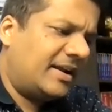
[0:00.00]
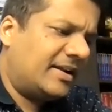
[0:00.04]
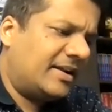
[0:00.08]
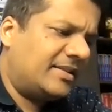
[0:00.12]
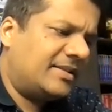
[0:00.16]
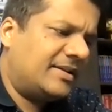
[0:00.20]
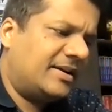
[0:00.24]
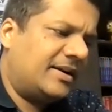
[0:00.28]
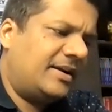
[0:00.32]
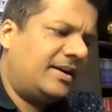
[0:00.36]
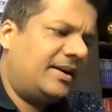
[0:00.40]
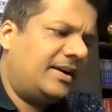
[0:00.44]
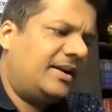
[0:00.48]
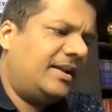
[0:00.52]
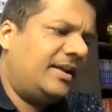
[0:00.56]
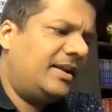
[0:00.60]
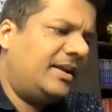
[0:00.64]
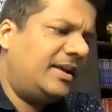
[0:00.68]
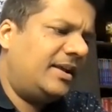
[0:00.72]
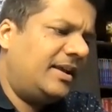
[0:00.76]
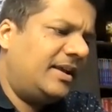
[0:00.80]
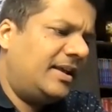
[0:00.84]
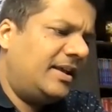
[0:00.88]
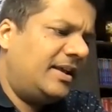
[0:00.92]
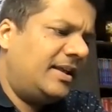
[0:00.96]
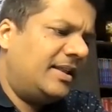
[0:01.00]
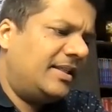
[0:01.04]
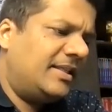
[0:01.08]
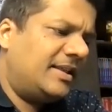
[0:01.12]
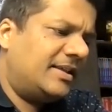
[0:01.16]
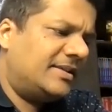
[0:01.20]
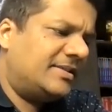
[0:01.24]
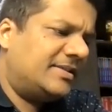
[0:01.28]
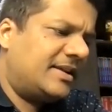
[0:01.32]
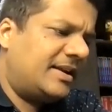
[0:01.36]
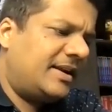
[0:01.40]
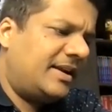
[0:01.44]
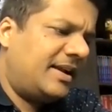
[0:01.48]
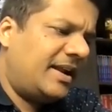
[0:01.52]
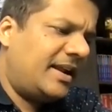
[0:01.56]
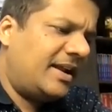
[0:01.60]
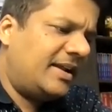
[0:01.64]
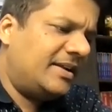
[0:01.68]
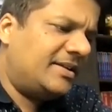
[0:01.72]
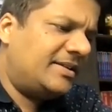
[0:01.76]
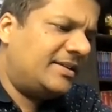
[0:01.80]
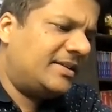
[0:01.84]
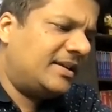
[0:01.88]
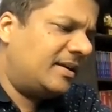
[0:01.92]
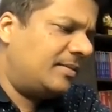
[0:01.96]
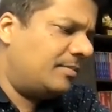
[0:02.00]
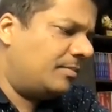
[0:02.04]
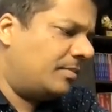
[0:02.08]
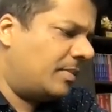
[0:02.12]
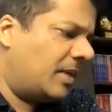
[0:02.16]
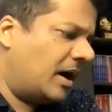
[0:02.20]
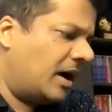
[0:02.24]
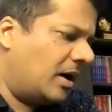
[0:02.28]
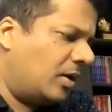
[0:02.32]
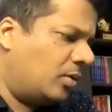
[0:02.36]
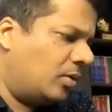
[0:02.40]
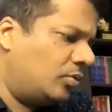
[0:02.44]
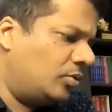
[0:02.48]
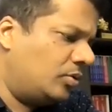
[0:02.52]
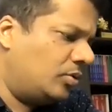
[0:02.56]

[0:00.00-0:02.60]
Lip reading: is INR 30. Thus, the net